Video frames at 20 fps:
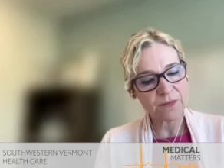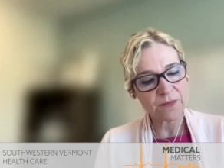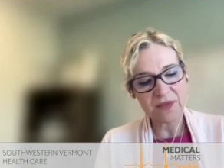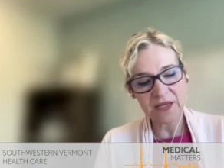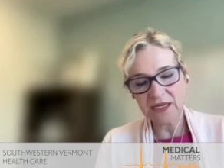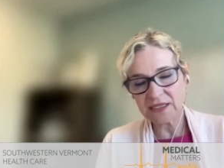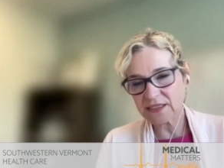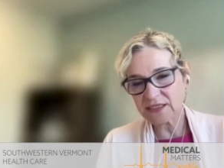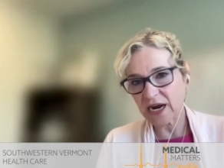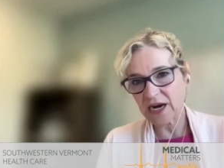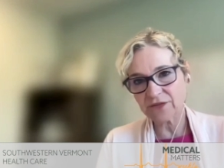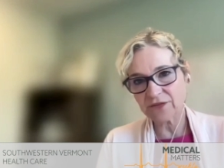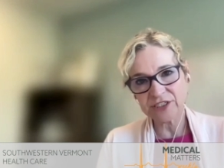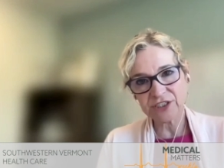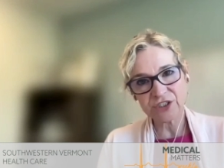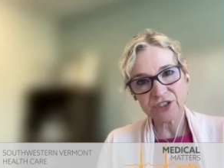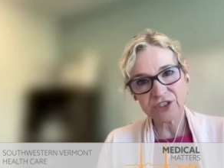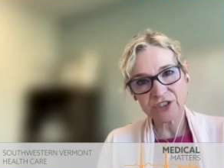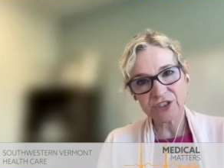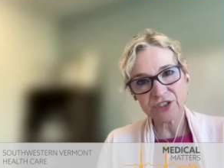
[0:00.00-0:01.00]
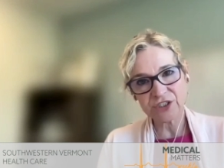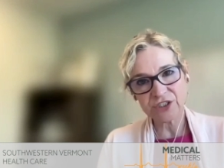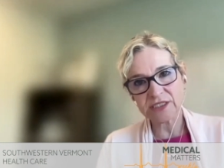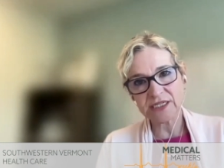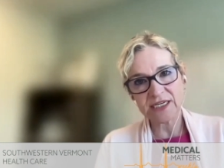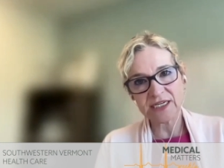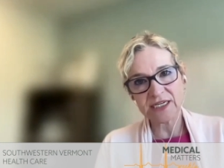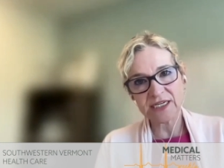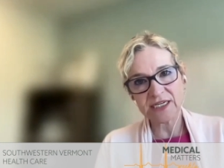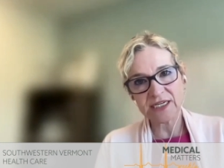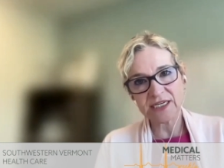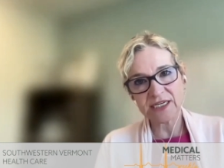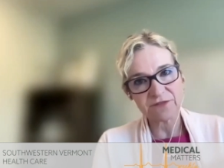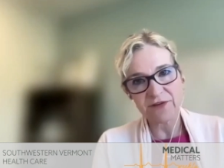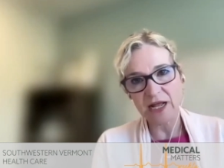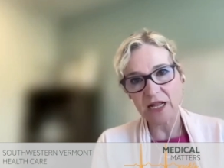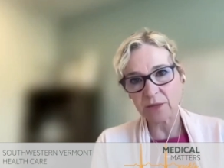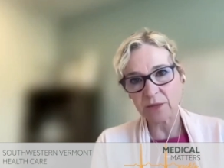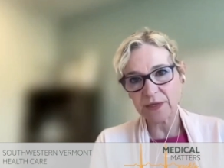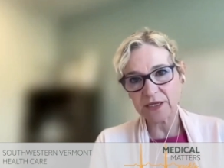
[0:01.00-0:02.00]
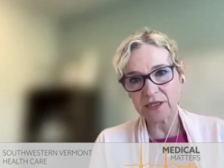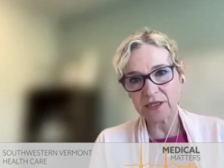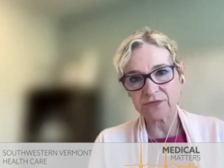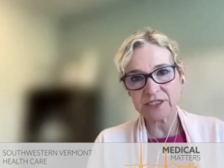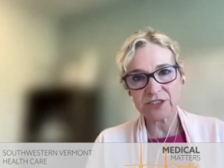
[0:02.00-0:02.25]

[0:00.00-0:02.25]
from the mm. entire research process, from developing